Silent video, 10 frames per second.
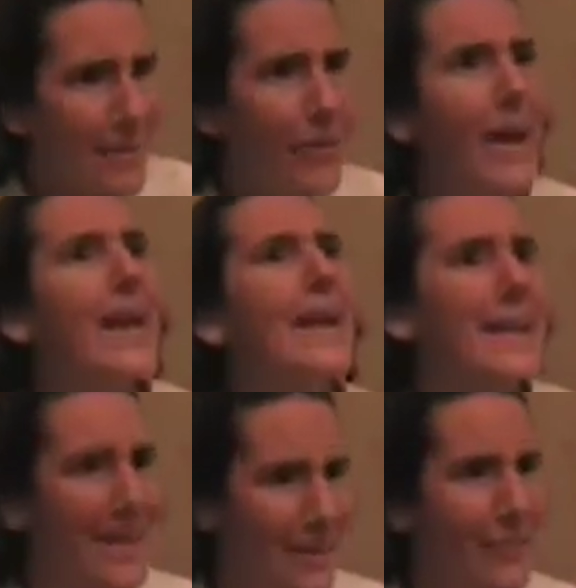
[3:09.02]
Right,
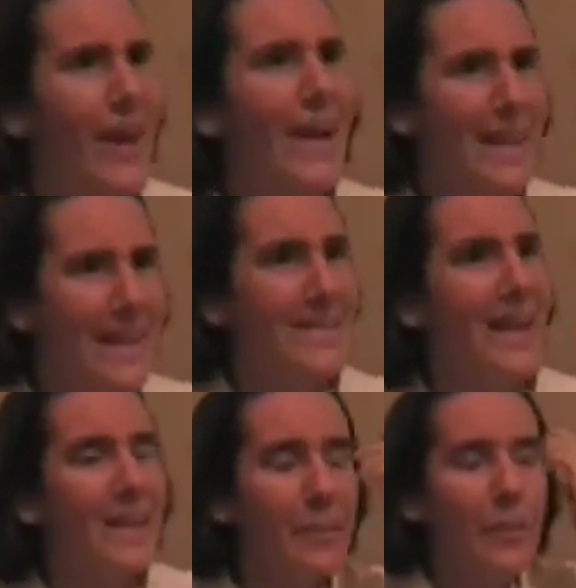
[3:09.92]

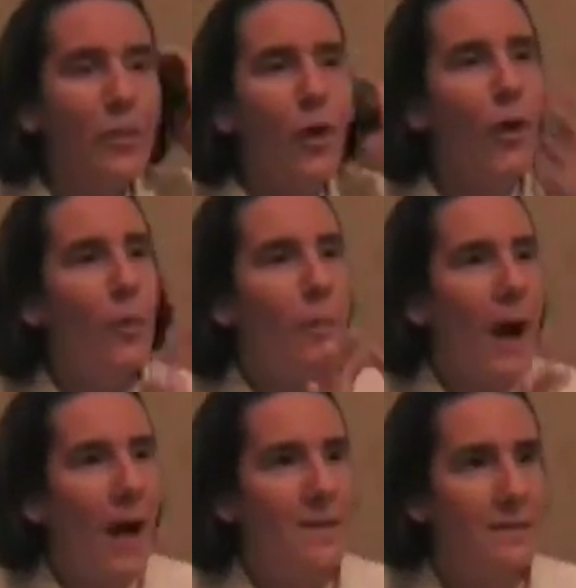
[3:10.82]
exactly. But the whole
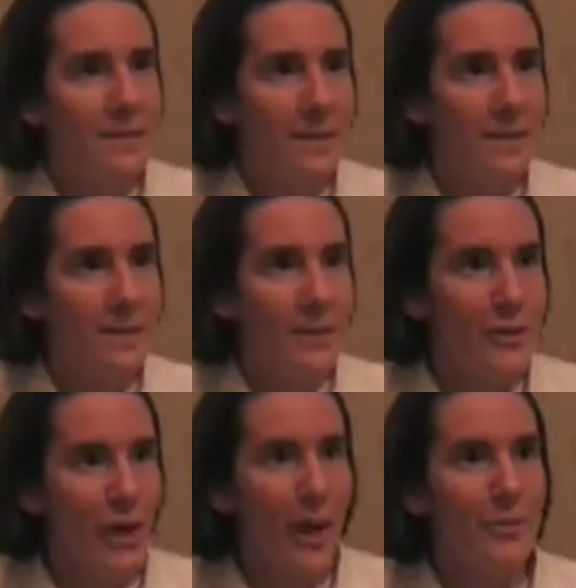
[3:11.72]
pasta
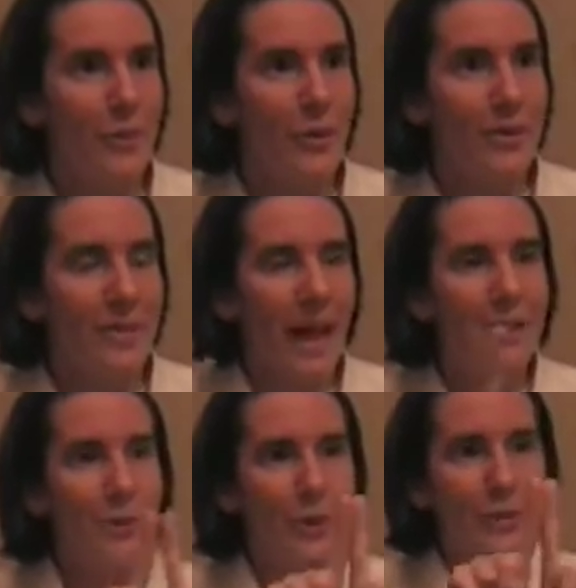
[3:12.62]
chapter,
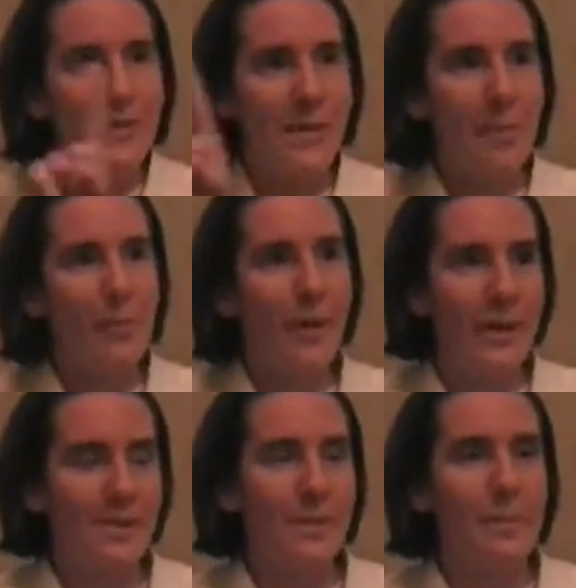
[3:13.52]
that sort of
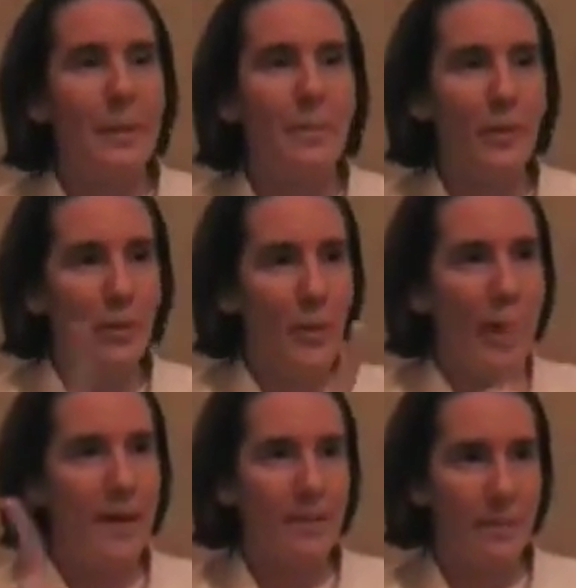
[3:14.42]
separates the people who
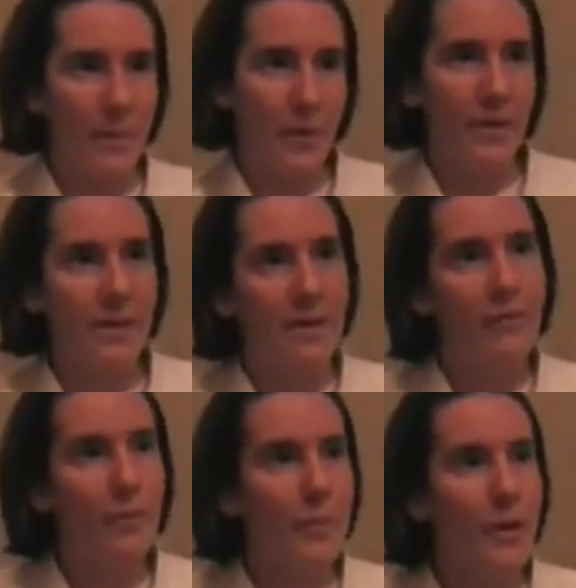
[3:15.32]
hated the book and
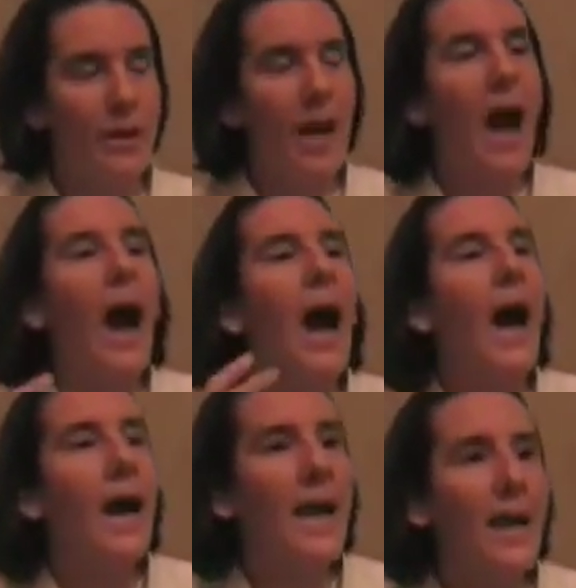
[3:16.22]
loved the book.
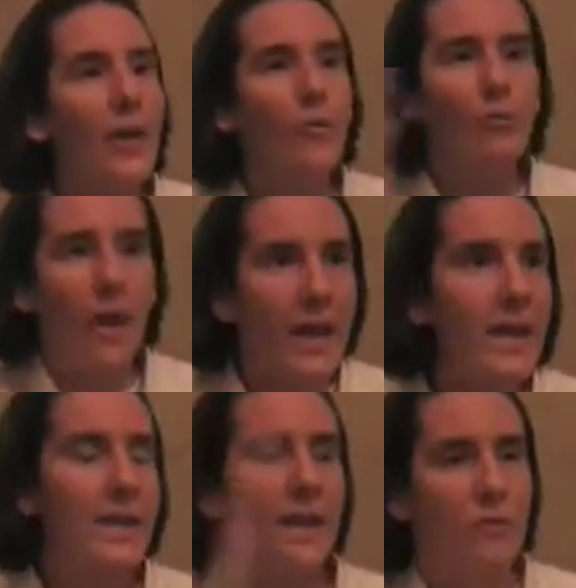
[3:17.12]
I read
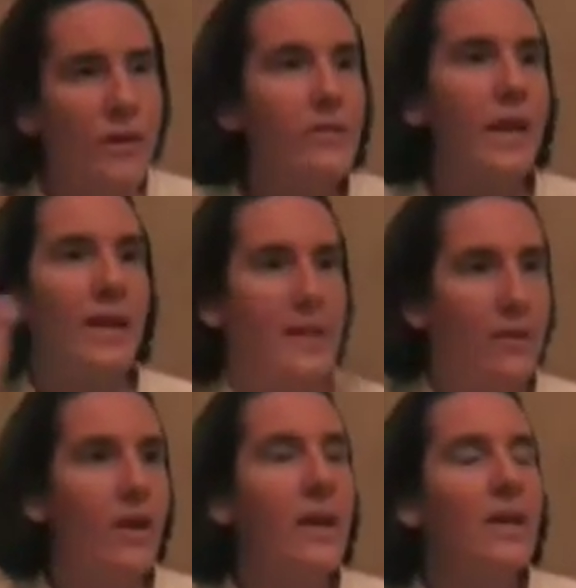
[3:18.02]
it and reread it,
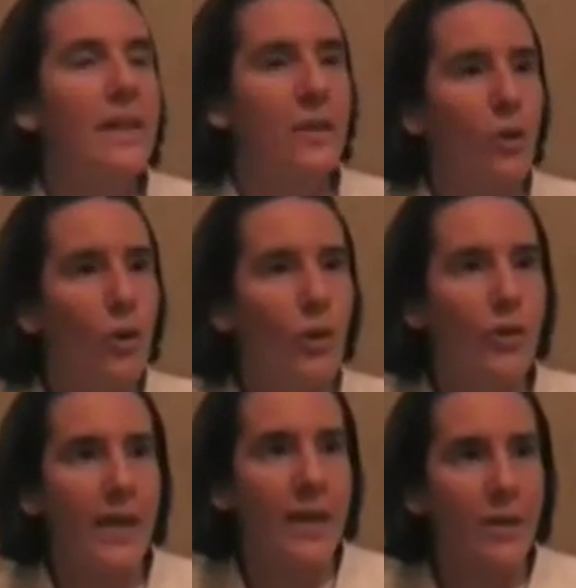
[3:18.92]
and like the whole
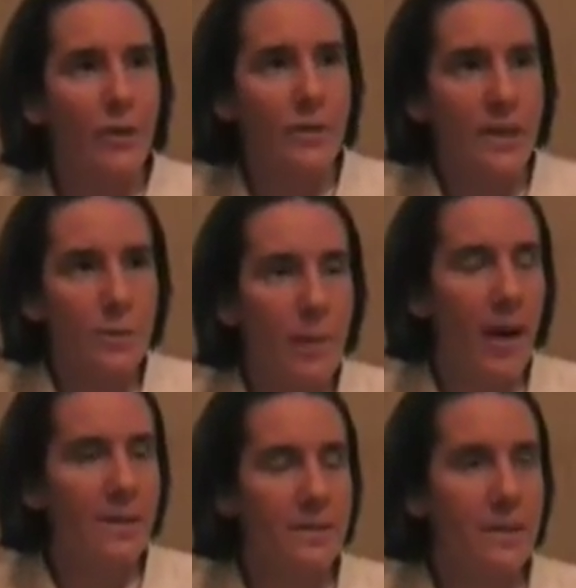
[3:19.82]
thing because
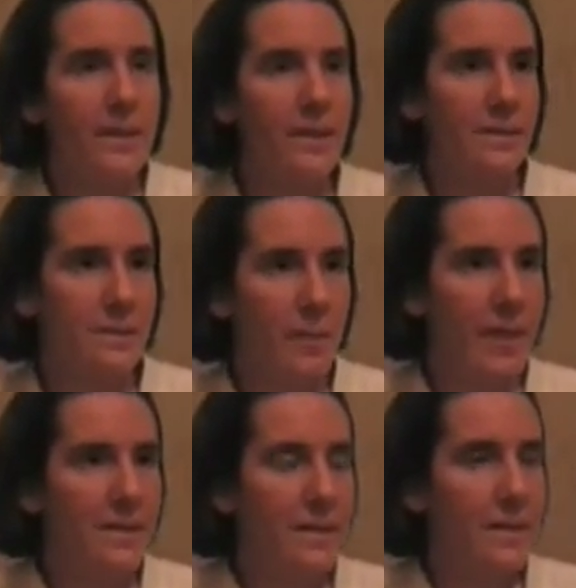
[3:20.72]
pasta is
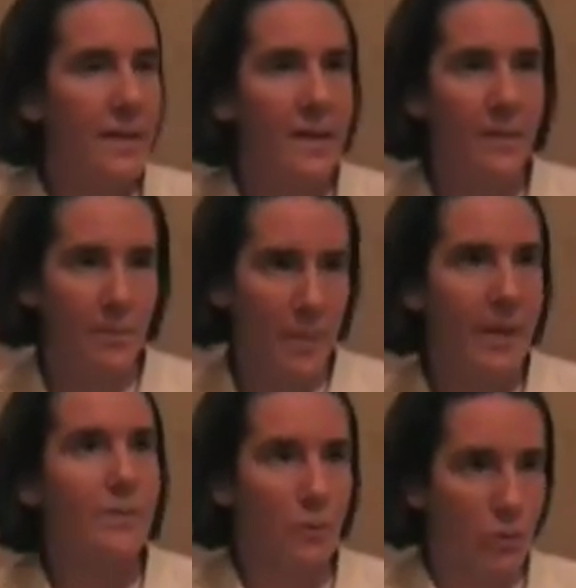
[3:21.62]
basically
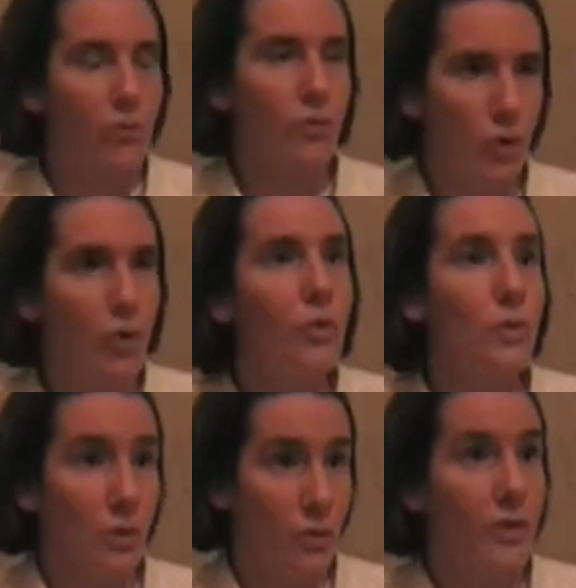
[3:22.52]
like 2
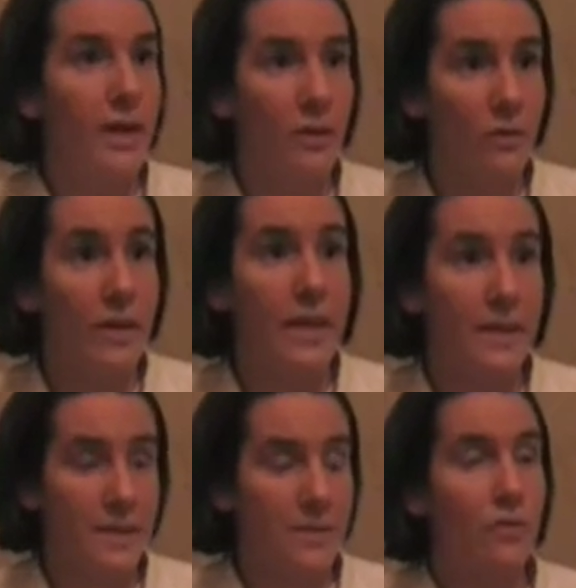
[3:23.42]
to 3
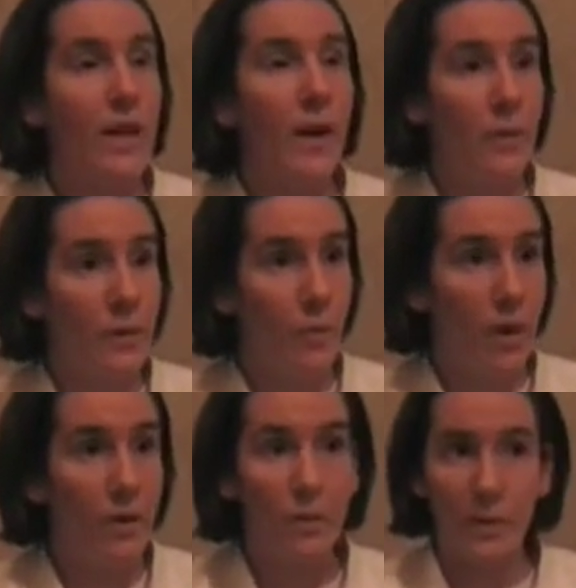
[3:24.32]
ingredients. It's flour and
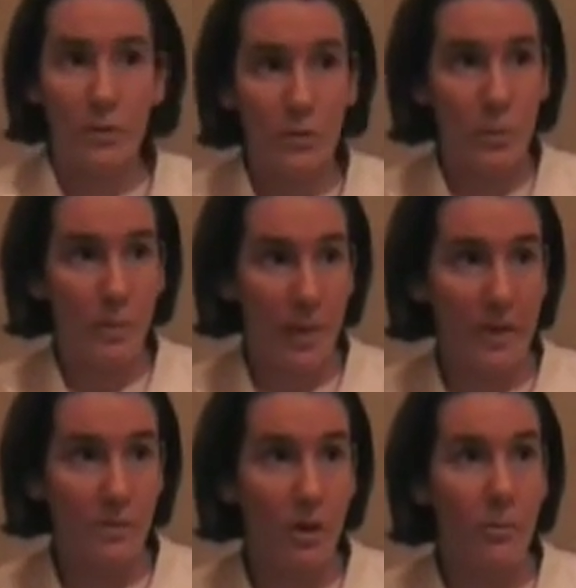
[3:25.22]
water, which is what
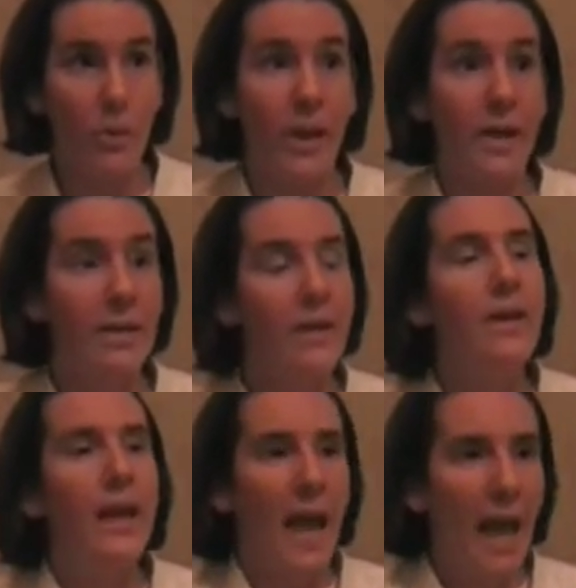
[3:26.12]
makes all bread,
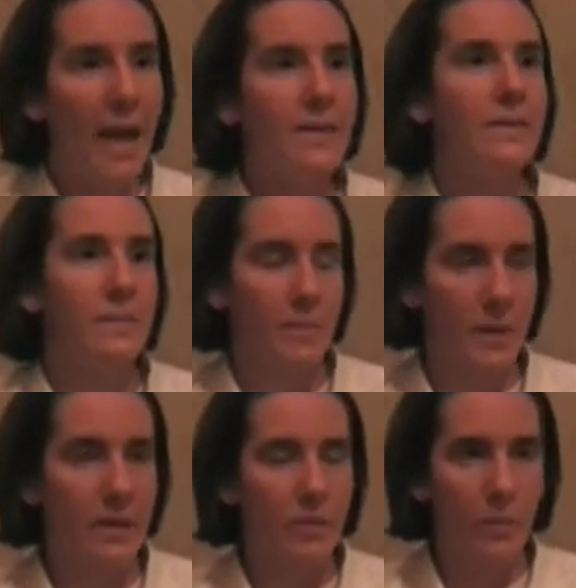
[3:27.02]
and
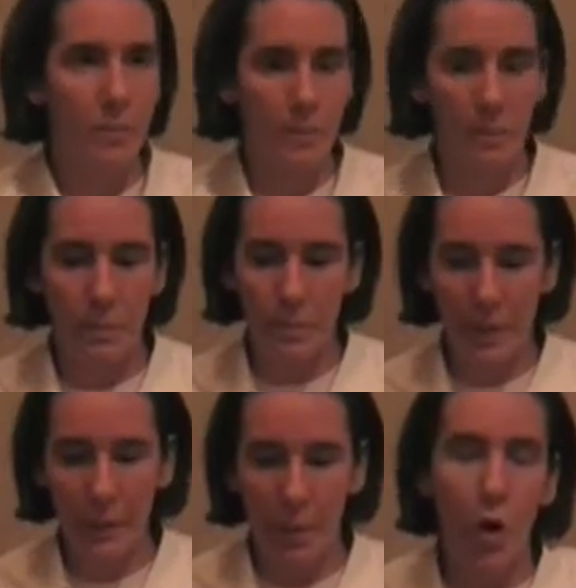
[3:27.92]

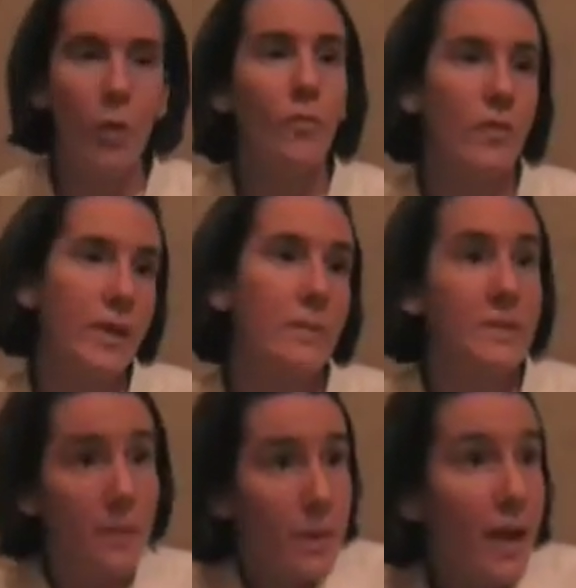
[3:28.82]
like hopefully
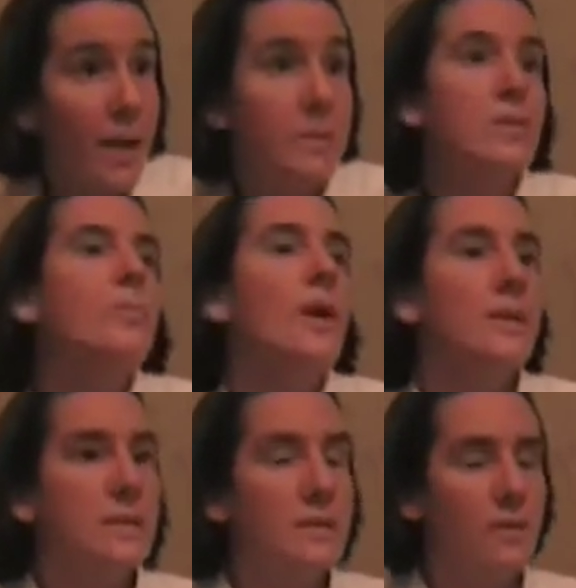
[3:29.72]
sometimes the
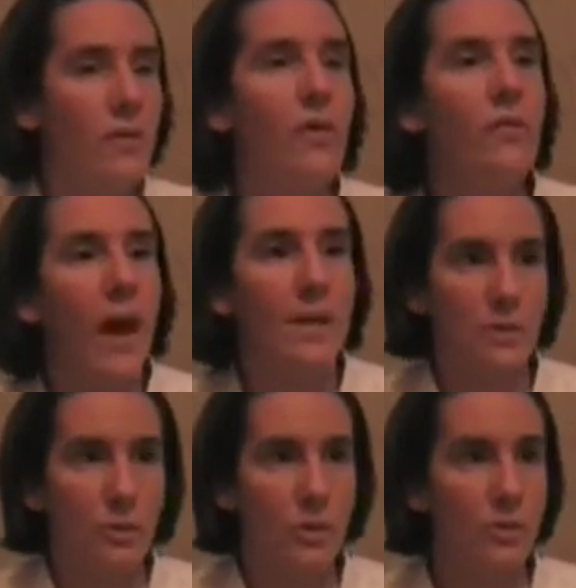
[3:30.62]
presence of a fat
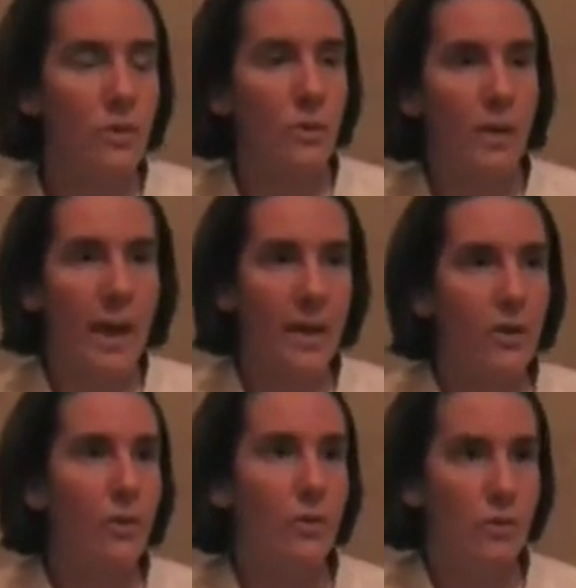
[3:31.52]
source, so egg
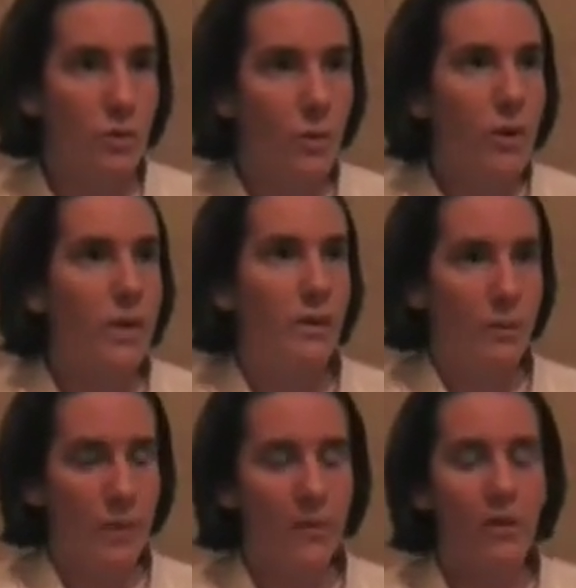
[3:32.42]
yolks or oil or
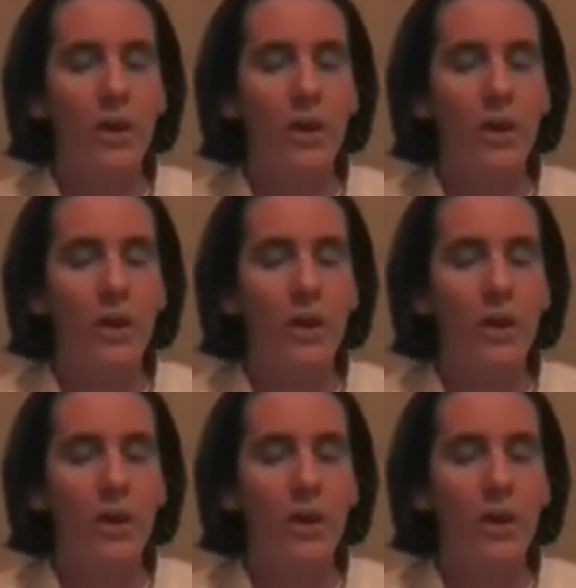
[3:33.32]
whatever.